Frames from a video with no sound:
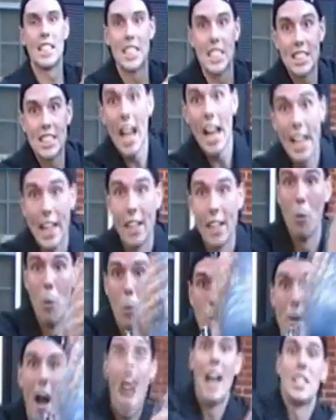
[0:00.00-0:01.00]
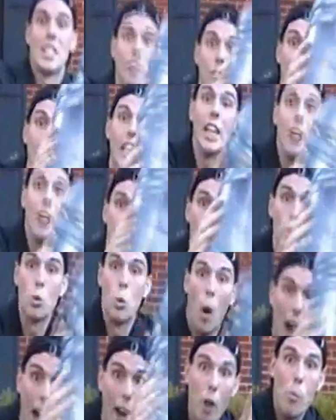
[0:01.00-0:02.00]
that second massively
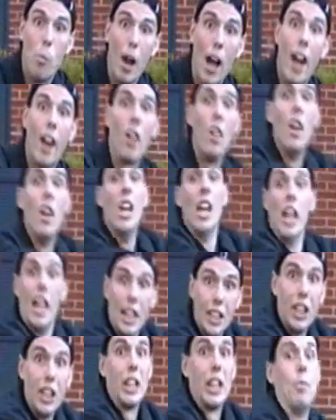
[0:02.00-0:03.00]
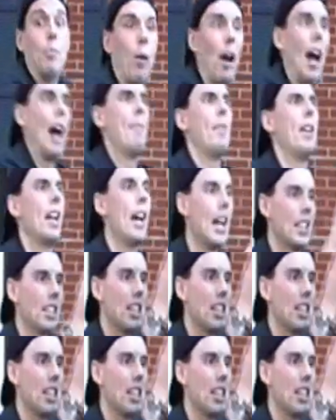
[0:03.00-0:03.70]
huge water bottle. And you're gonna pop